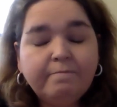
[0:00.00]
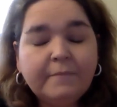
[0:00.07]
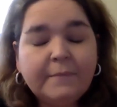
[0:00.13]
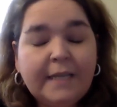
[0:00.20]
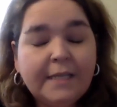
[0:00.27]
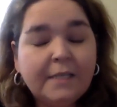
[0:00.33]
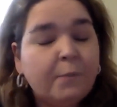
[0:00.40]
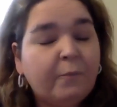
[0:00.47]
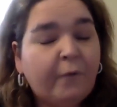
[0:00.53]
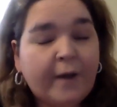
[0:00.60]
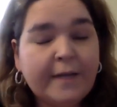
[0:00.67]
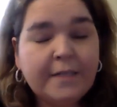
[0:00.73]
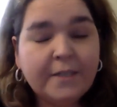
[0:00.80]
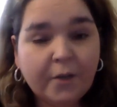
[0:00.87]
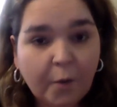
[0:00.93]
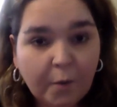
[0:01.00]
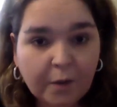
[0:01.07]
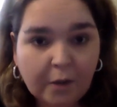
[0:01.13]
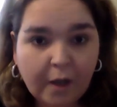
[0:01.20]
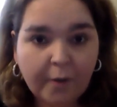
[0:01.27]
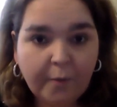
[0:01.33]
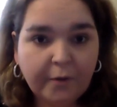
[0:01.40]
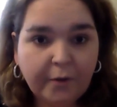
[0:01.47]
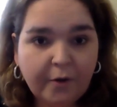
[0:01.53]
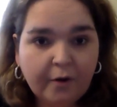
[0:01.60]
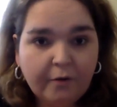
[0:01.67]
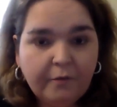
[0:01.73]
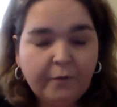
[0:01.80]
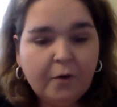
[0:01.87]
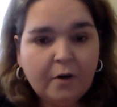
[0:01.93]
needs a friend to go along with her
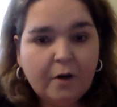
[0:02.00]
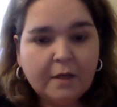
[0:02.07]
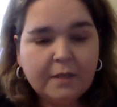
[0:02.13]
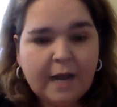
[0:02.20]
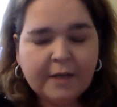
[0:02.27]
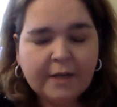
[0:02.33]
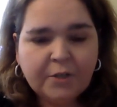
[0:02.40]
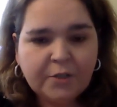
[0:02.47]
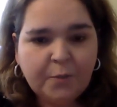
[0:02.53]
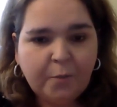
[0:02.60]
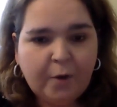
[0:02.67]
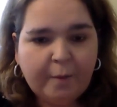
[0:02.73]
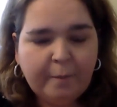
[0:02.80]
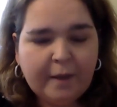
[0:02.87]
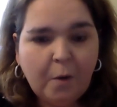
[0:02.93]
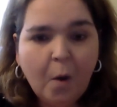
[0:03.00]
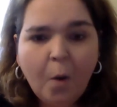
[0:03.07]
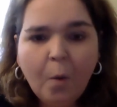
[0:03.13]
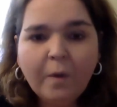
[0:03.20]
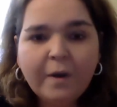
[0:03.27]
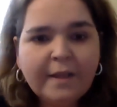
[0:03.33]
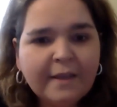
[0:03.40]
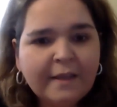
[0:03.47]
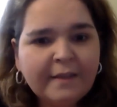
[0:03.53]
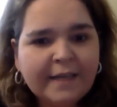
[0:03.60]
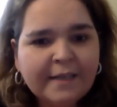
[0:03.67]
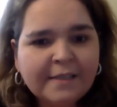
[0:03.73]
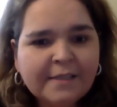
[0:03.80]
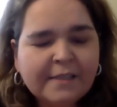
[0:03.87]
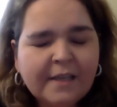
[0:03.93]
for a doctor's appointment, one of the
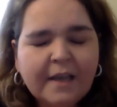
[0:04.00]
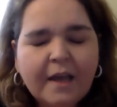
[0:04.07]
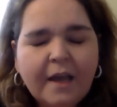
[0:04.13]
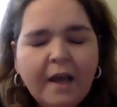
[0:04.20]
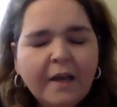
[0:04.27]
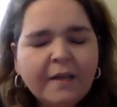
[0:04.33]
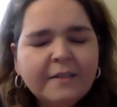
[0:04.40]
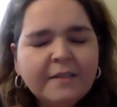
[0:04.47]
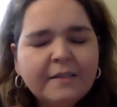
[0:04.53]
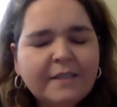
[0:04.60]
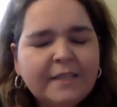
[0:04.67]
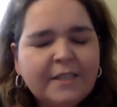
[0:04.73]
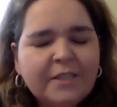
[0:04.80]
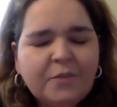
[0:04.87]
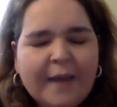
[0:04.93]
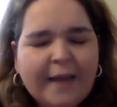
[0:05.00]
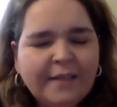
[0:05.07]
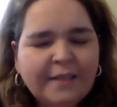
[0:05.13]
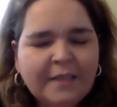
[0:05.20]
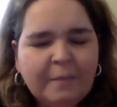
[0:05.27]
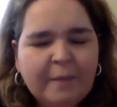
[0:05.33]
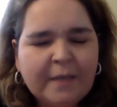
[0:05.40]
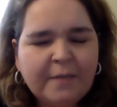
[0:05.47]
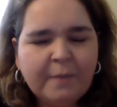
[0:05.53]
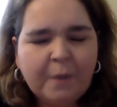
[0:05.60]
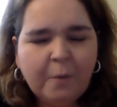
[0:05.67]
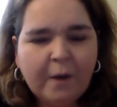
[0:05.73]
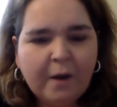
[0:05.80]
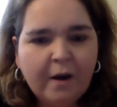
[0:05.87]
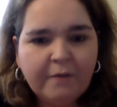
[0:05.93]
things Sister Magdalene makes me
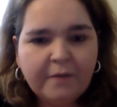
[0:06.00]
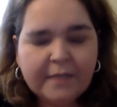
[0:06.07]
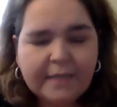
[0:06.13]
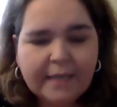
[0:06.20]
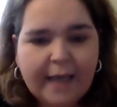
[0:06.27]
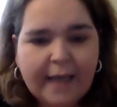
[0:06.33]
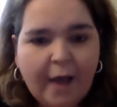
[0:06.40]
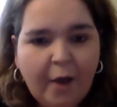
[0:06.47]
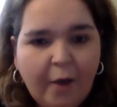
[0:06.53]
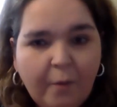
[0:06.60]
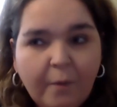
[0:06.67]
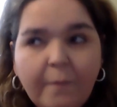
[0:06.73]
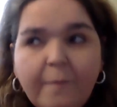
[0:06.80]
aware of is how